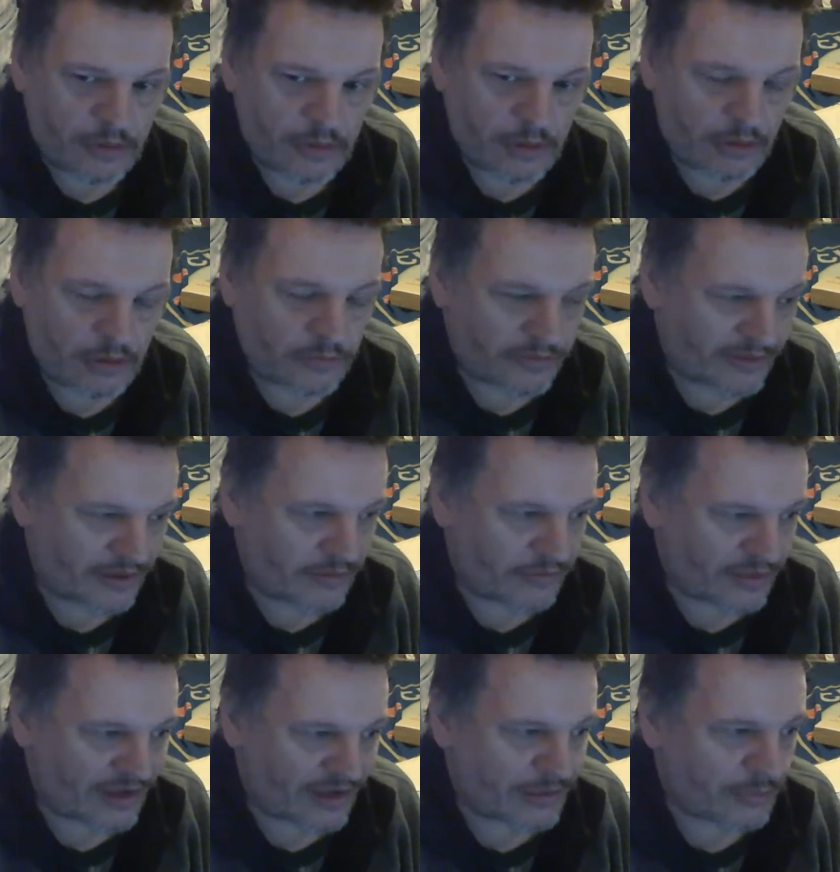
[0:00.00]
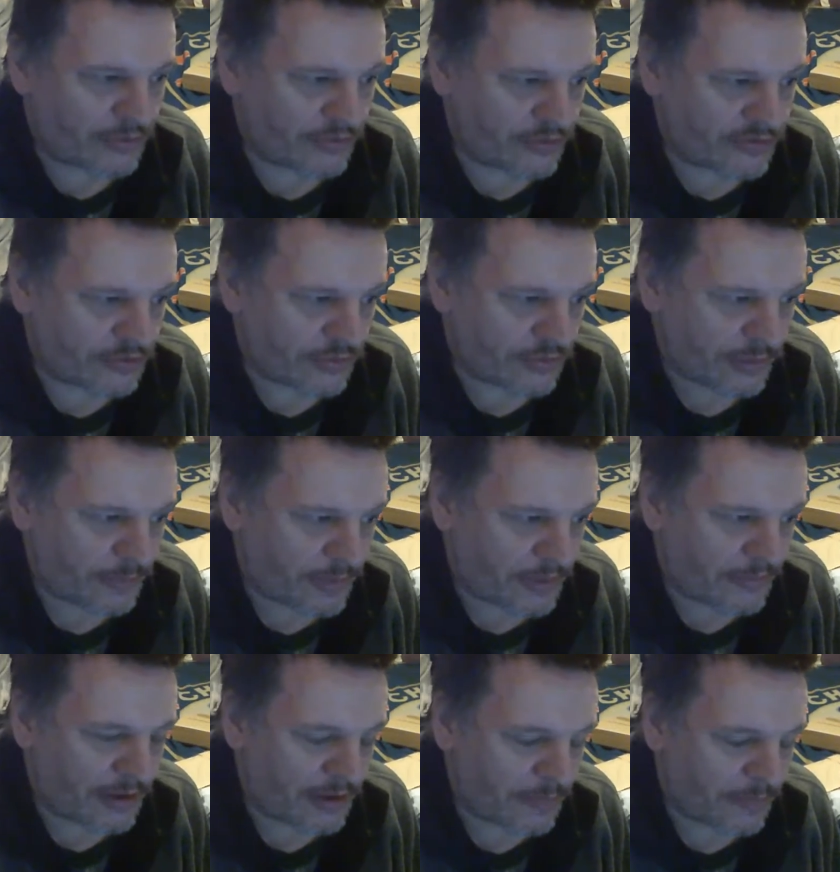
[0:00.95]
You know, if they were to
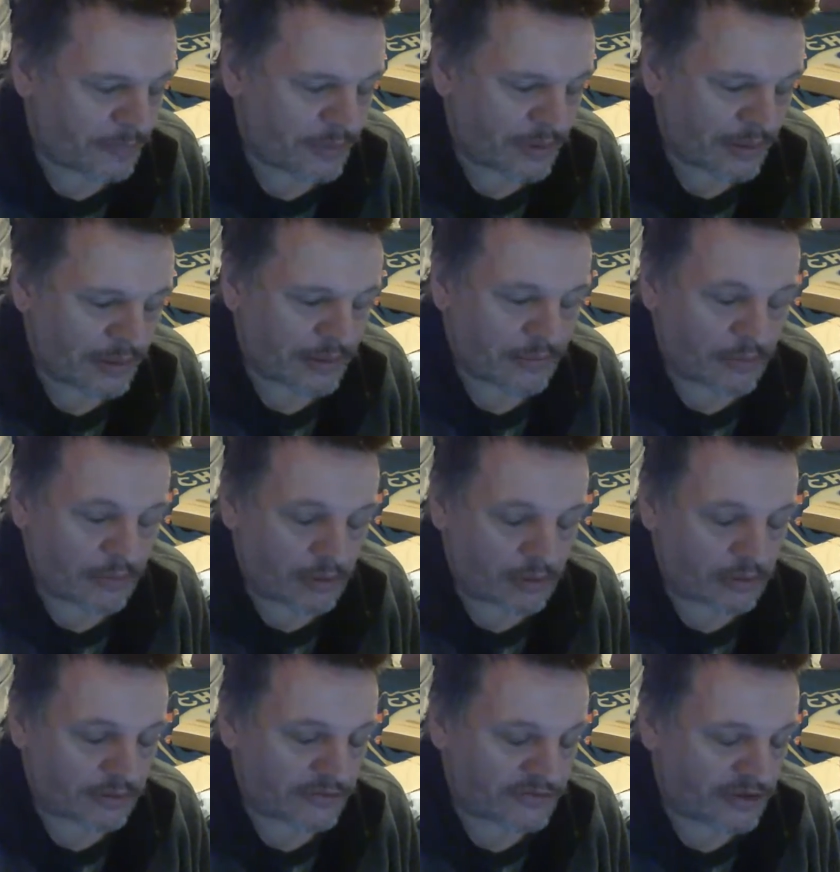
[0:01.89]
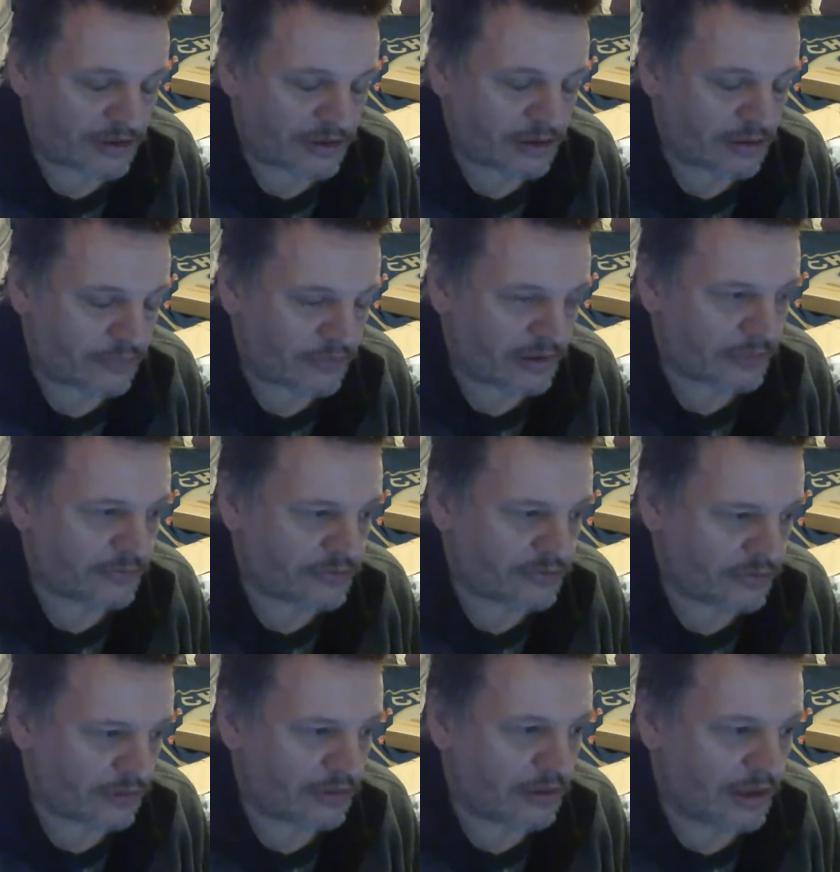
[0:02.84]
implement it, I can't even say that, if they were
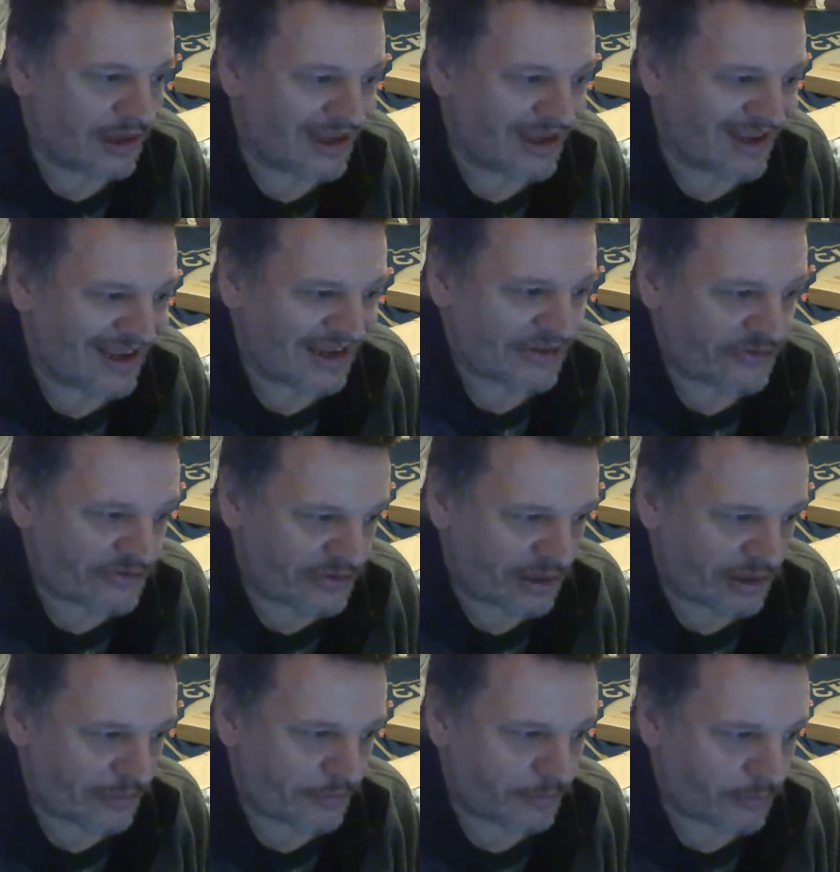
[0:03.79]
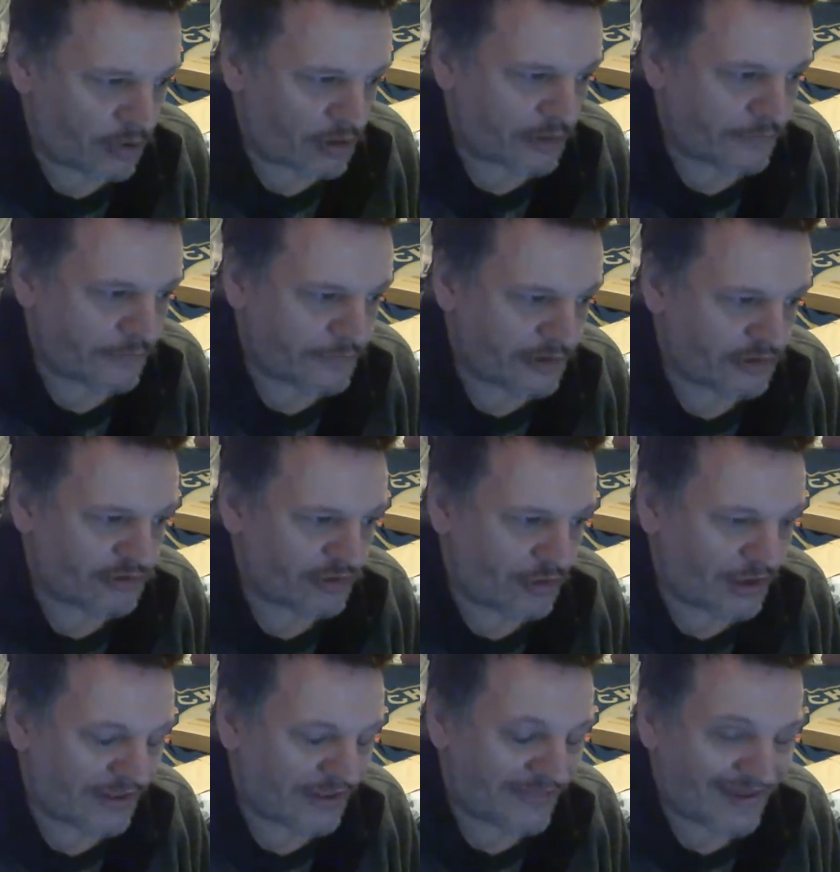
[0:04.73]
to add some kind of feature
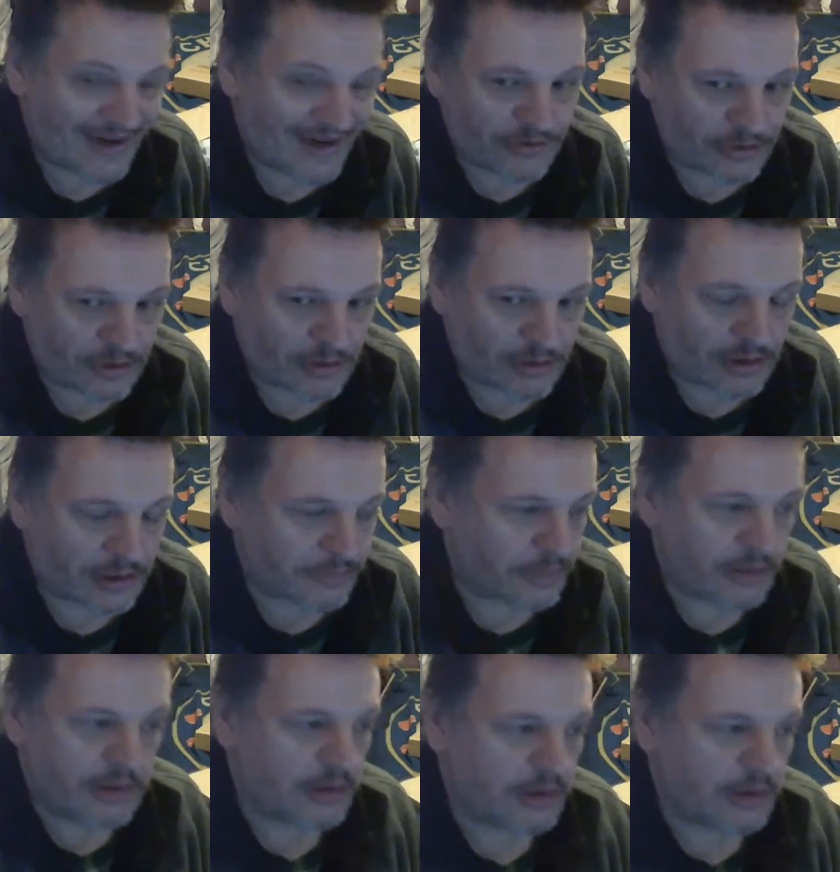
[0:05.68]
like that in the game,